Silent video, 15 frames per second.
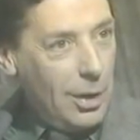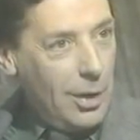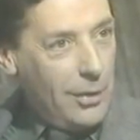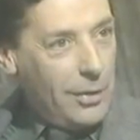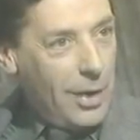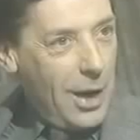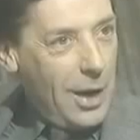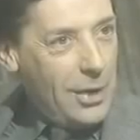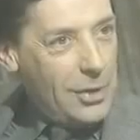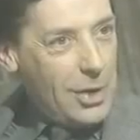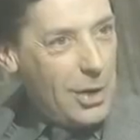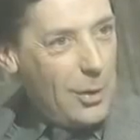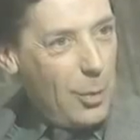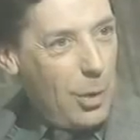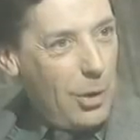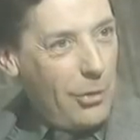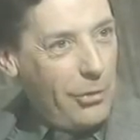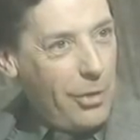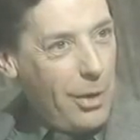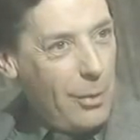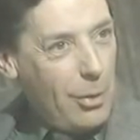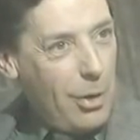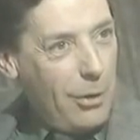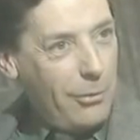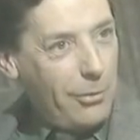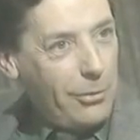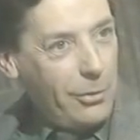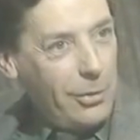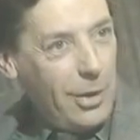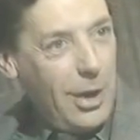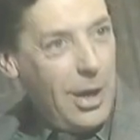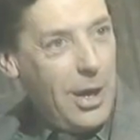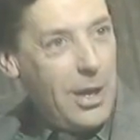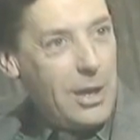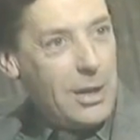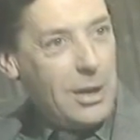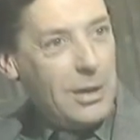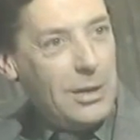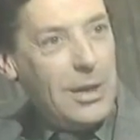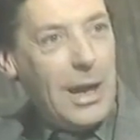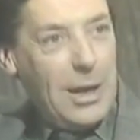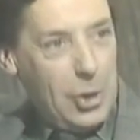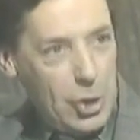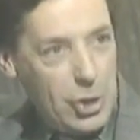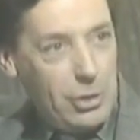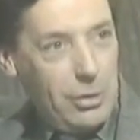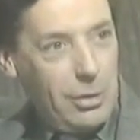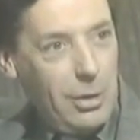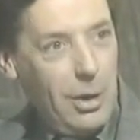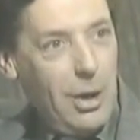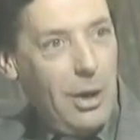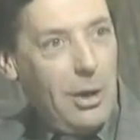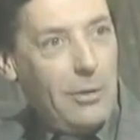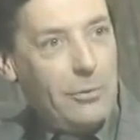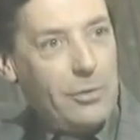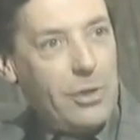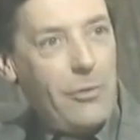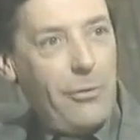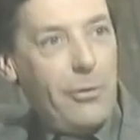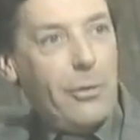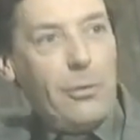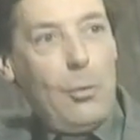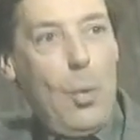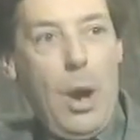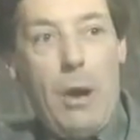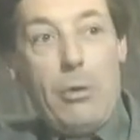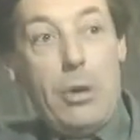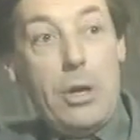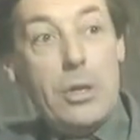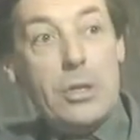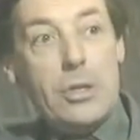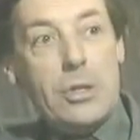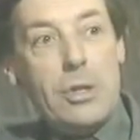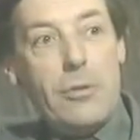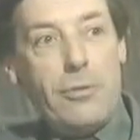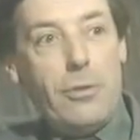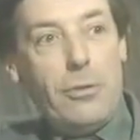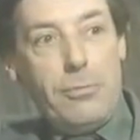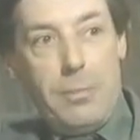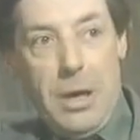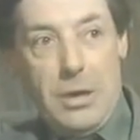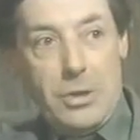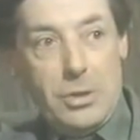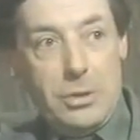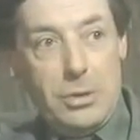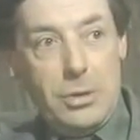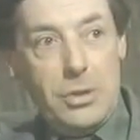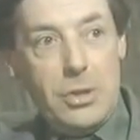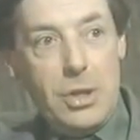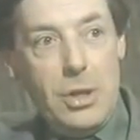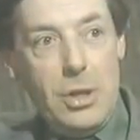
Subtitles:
The idea was they were often a collection of different worries, different puzzles,